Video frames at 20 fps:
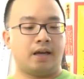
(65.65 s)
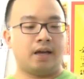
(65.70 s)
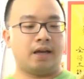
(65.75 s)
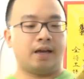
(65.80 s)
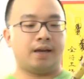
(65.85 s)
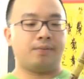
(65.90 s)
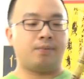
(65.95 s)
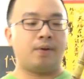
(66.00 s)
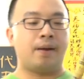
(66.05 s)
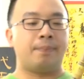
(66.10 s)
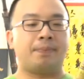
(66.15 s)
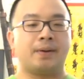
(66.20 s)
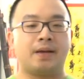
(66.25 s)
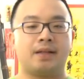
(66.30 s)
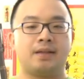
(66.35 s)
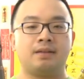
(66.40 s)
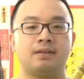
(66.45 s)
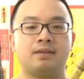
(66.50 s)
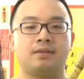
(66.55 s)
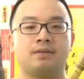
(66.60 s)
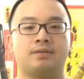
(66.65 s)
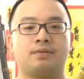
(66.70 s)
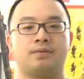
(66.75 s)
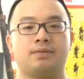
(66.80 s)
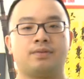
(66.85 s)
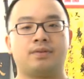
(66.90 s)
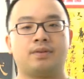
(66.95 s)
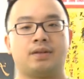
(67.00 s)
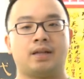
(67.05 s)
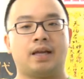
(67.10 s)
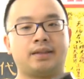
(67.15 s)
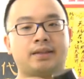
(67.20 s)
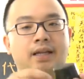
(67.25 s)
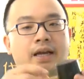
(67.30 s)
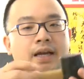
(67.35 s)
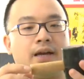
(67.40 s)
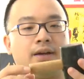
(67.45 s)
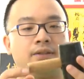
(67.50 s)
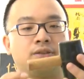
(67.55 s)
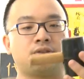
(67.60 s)
a weapon like
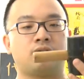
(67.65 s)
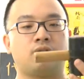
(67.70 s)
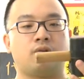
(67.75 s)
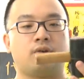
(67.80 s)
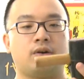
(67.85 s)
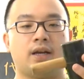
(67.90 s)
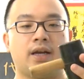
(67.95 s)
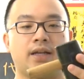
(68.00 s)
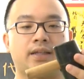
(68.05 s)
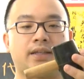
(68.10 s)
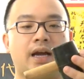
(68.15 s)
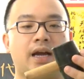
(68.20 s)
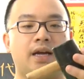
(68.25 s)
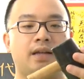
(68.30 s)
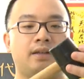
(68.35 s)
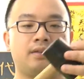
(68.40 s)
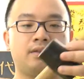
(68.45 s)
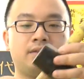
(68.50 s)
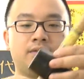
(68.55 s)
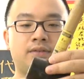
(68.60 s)
that, a sword like that,